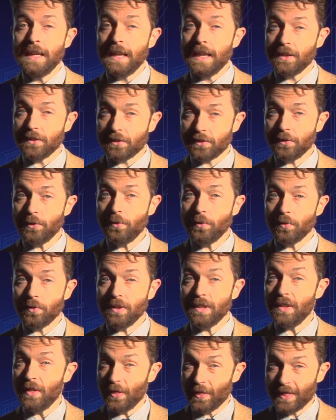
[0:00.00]
And
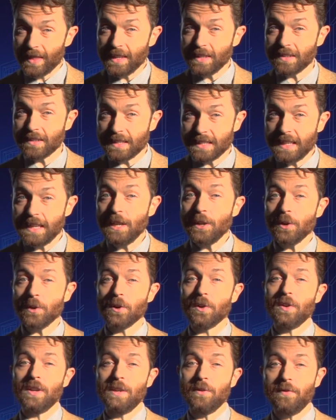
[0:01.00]
soon, this
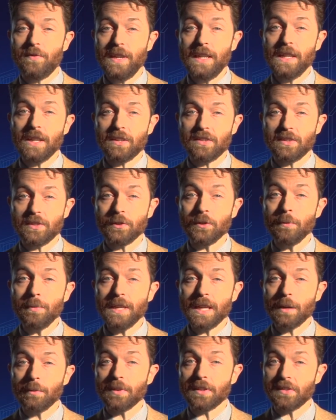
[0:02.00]
year in Phoenix, you'll
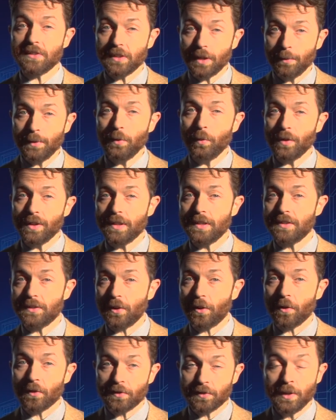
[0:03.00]
be able to summon one of these
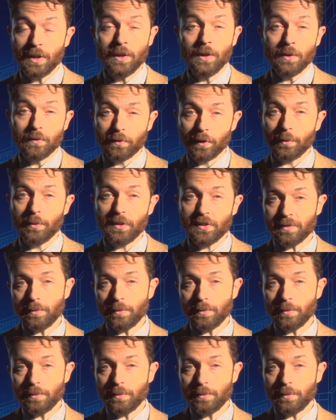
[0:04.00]
cars from your